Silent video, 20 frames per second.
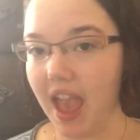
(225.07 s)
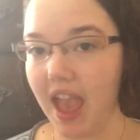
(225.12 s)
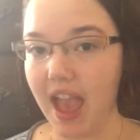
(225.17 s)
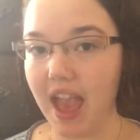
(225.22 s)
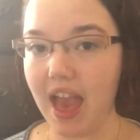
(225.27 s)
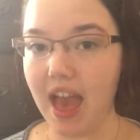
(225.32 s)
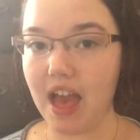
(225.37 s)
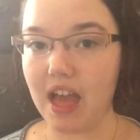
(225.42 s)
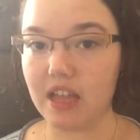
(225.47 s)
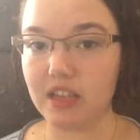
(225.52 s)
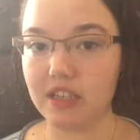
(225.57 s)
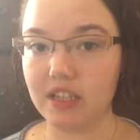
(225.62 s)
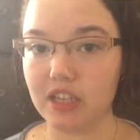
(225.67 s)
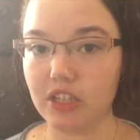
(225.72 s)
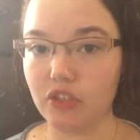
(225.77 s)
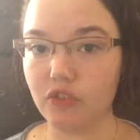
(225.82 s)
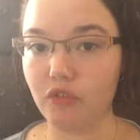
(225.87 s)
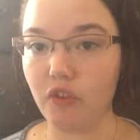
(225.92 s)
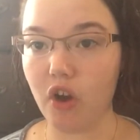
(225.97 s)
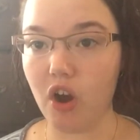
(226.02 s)
And
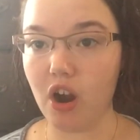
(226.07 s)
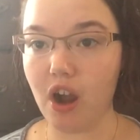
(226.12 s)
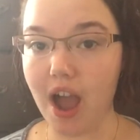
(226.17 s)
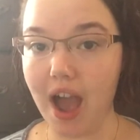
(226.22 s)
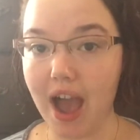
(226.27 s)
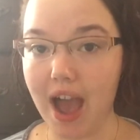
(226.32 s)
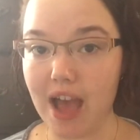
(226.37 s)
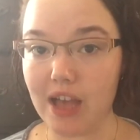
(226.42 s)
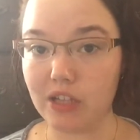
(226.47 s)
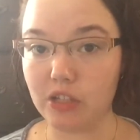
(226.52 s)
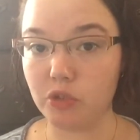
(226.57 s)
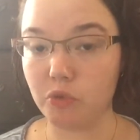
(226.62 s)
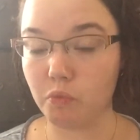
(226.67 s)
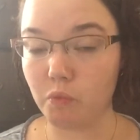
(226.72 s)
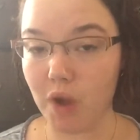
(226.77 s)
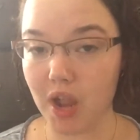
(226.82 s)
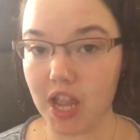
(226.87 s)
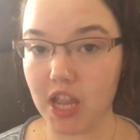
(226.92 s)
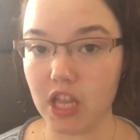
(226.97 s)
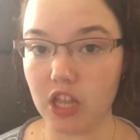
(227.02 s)
as far as
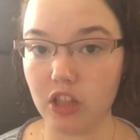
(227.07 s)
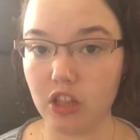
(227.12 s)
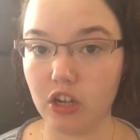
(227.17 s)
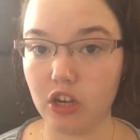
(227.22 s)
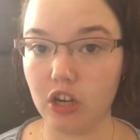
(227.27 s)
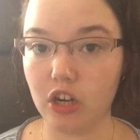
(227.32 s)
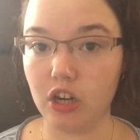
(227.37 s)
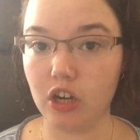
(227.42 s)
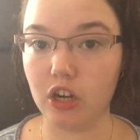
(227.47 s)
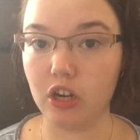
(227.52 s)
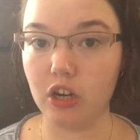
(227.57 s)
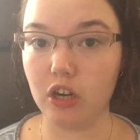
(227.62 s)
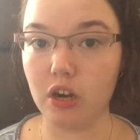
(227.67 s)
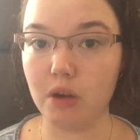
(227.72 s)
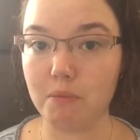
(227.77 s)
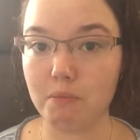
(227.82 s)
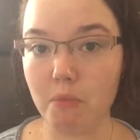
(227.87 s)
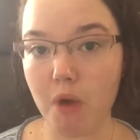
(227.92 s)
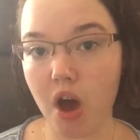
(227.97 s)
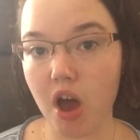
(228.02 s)
regular
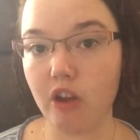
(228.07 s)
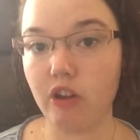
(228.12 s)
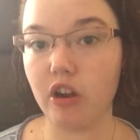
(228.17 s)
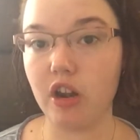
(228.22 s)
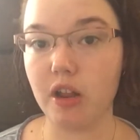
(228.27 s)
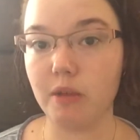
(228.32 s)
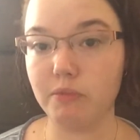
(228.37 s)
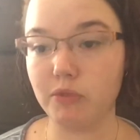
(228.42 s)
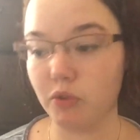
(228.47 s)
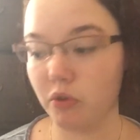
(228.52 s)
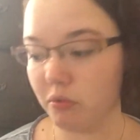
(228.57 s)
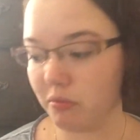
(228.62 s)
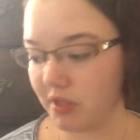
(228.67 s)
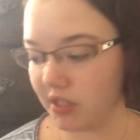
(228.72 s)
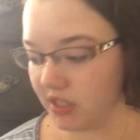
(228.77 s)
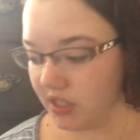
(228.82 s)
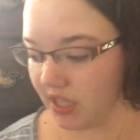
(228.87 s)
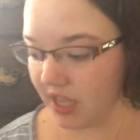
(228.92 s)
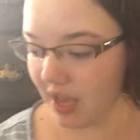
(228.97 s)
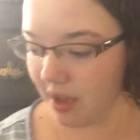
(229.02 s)
moderate
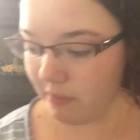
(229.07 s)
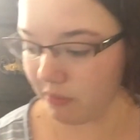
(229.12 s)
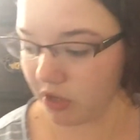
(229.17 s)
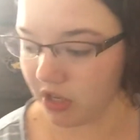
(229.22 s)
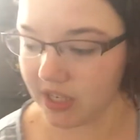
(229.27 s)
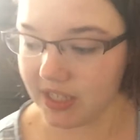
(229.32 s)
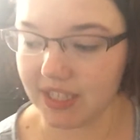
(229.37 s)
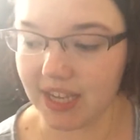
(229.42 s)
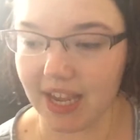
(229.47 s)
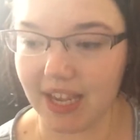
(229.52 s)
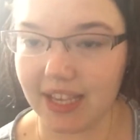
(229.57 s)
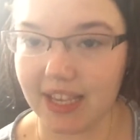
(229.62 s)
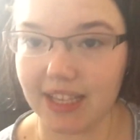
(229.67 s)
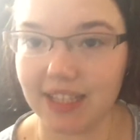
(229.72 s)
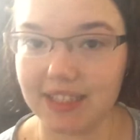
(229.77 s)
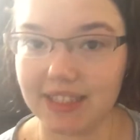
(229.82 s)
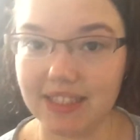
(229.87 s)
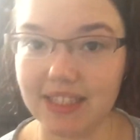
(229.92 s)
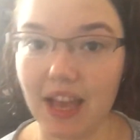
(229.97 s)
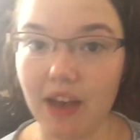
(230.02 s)
absorbency, I'm going to take
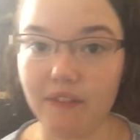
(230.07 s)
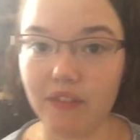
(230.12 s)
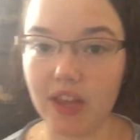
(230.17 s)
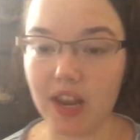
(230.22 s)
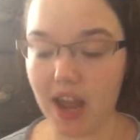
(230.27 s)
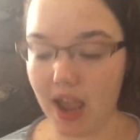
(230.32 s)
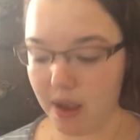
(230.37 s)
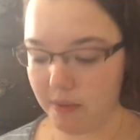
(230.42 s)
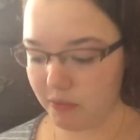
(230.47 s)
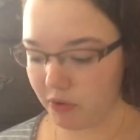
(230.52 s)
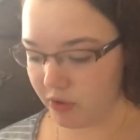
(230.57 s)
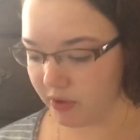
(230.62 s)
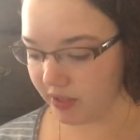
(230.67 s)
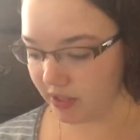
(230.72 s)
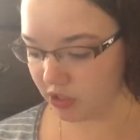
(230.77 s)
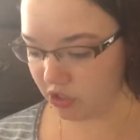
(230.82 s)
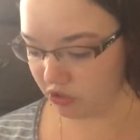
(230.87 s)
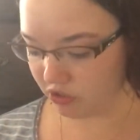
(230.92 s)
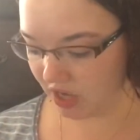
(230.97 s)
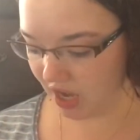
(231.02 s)
7. I'm
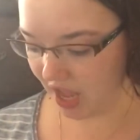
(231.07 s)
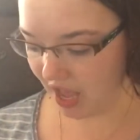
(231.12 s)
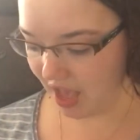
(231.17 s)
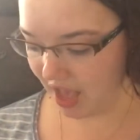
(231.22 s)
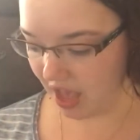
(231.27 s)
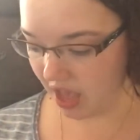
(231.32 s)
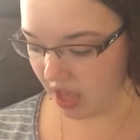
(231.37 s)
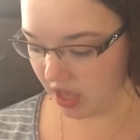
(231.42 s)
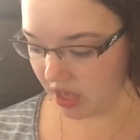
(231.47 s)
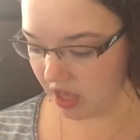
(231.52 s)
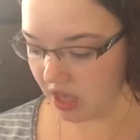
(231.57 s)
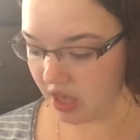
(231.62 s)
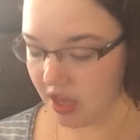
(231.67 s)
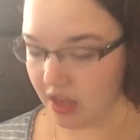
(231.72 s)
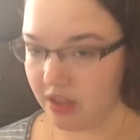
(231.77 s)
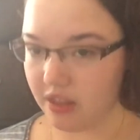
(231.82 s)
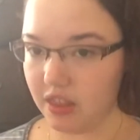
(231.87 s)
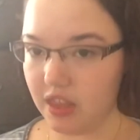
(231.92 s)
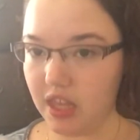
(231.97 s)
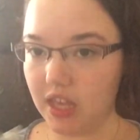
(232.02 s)
going to take
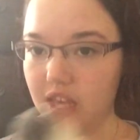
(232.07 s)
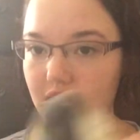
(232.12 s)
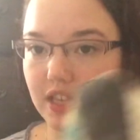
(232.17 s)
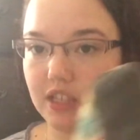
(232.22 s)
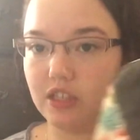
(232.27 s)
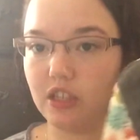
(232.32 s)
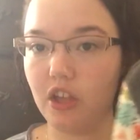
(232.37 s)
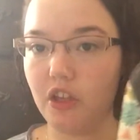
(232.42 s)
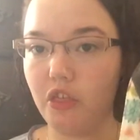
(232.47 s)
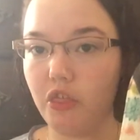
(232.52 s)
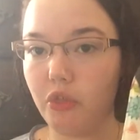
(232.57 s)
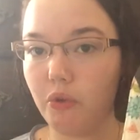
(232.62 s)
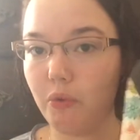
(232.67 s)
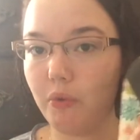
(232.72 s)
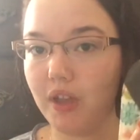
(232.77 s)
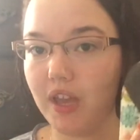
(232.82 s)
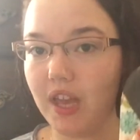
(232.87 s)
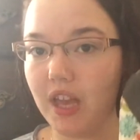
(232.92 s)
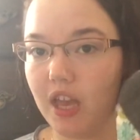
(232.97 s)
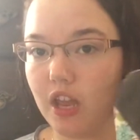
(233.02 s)
these
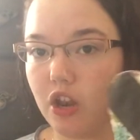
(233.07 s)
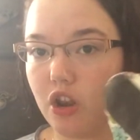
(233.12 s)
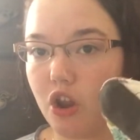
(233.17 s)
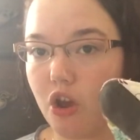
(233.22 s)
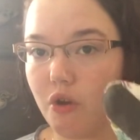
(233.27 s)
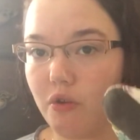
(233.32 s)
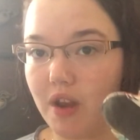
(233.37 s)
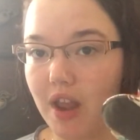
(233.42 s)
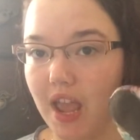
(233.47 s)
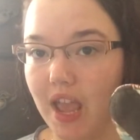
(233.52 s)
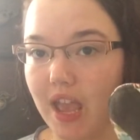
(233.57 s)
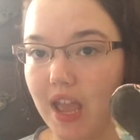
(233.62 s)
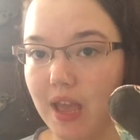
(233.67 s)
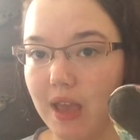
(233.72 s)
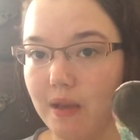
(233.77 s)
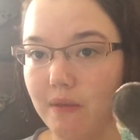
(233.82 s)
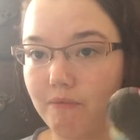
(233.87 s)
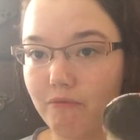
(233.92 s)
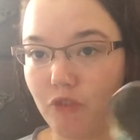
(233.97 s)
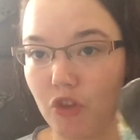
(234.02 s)
3
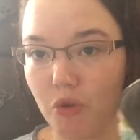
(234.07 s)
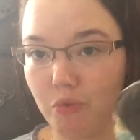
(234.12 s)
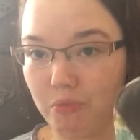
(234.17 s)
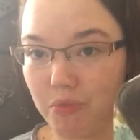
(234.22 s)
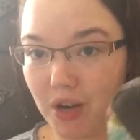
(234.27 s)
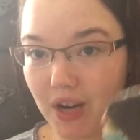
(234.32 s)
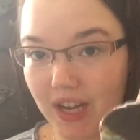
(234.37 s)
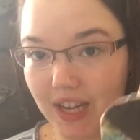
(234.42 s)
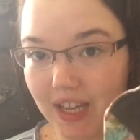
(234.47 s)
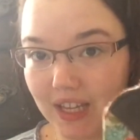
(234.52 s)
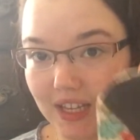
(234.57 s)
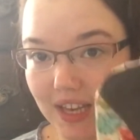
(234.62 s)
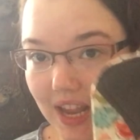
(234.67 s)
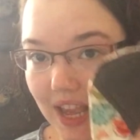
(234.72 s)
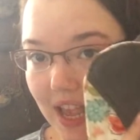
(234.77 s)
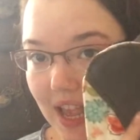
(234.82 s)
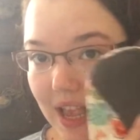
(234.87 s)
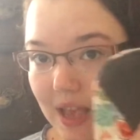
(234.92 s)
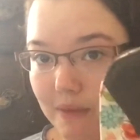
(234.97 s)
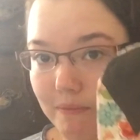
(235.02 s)
no brand
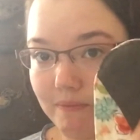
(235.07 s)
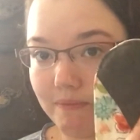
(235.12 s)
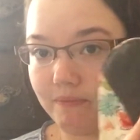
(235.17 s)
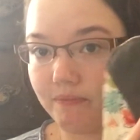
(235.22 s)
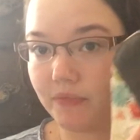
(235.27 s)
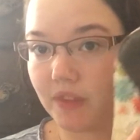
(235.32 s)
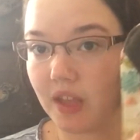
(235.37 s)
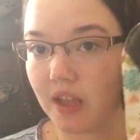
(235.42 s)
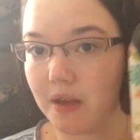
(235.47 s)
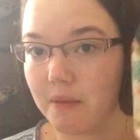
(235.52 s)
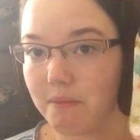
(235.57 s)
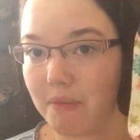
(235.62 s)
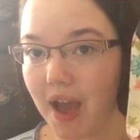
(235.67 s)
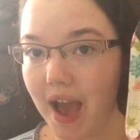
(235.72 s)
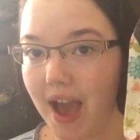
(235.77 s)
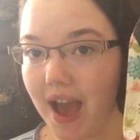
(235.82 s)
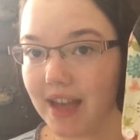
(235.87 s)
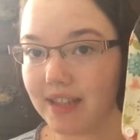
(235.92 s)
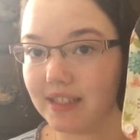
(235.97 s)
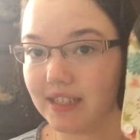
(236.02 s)
name
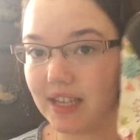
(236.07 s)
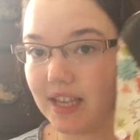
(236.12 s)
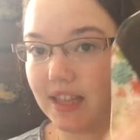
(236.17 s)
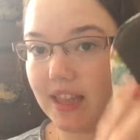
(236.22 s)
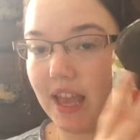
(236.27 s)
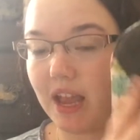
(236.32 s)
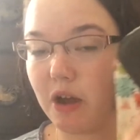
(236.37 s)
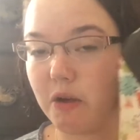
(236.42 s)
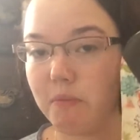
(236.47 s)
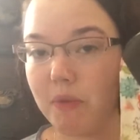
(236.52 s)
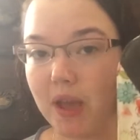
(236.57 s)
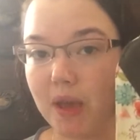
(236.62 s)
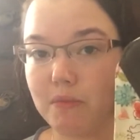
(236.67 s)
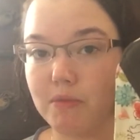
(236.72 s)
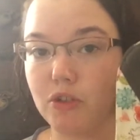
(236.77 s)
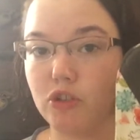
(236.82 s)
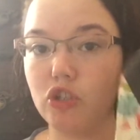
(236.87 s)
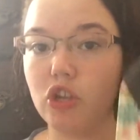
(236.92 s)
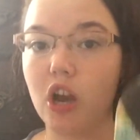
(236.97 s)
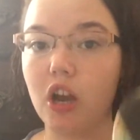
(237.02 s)
pads, and they are
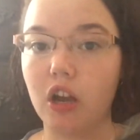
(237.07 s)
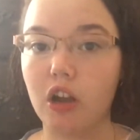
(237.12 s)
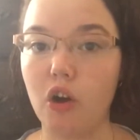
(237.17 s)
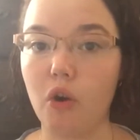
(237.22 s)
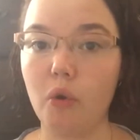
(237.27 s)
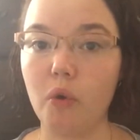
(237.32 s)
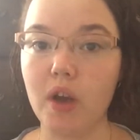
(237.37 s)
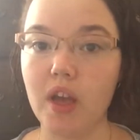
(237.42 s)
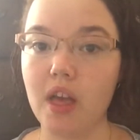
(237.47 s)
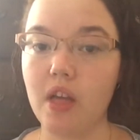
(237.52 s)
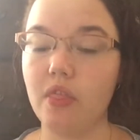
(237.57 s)
bamboo charcoal.